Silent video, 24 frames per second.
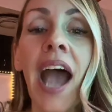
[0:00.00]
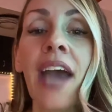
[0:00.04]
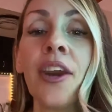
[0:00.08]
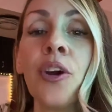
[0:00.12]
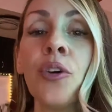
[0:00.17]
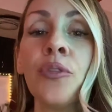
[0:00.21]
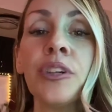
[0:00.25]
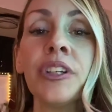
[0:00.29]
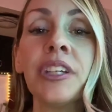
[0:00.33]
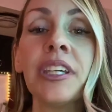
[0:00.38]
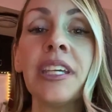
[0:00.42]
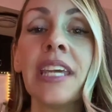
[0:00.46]
I
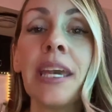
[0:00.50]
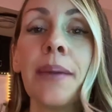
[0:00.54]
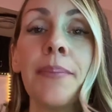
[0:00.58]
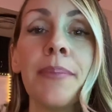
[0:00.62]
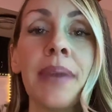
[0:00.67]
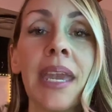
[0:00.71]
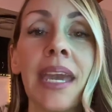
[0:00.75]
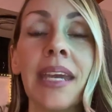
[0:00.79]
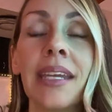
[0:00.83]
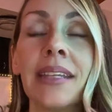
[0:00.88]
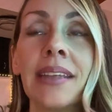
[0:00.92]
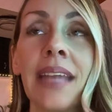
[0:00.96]
don't really
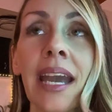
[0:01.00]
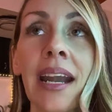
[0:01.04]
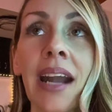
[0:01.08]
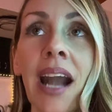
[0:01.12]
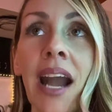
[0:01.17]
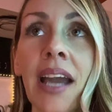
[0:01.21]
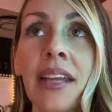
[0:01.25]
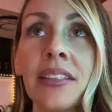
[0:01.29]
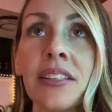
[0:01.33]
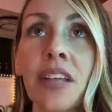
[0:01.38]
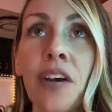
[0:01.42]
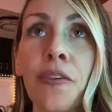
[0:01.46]
get mad at that
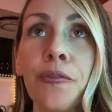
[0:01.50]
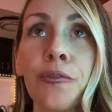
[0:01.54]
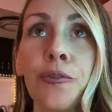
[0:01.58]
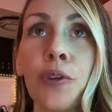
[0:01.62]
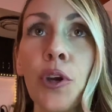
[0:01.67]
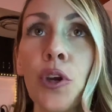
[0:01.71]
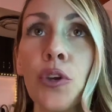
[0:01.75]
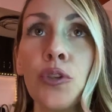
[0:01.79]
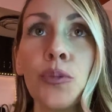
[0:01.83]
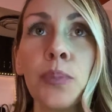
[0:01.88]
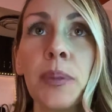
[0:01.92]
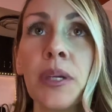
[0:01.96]
kind of stuff,
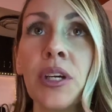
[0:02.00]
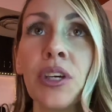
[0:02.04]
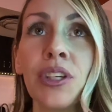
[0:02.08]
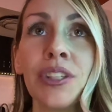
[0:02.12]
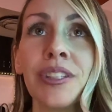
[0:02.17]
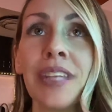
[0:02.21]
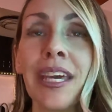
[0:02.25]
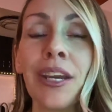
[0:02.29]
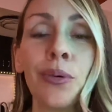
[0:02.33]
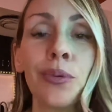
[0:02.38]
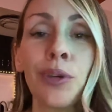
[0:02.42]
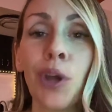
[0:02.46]
Rose,
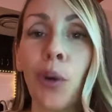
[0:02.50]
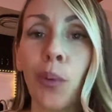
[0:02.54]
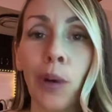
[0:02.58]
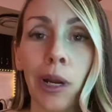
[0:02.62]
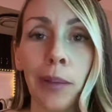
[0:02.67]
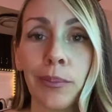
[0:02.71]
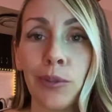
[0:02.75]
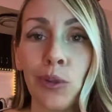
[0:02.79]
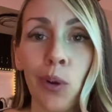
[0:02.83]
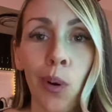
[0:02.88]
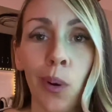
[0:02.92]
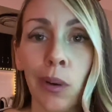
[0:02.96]
because they don't know
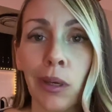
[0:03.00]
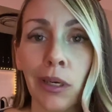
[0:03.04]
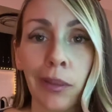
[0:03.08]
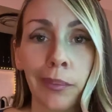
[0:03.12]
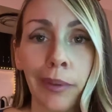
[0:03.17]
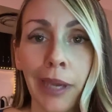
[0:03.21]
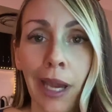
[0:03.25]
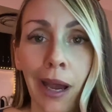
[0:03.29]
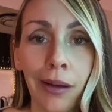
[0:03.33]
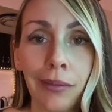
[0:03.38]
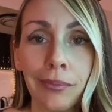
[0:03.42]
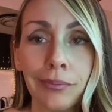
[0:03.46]
what I'm talking
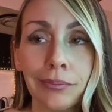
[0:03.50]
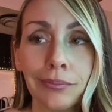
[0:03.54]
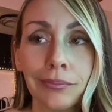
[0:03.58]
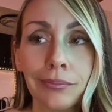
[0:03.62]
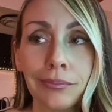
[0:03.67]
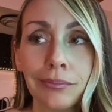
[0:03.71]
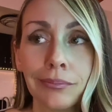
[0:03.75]
about.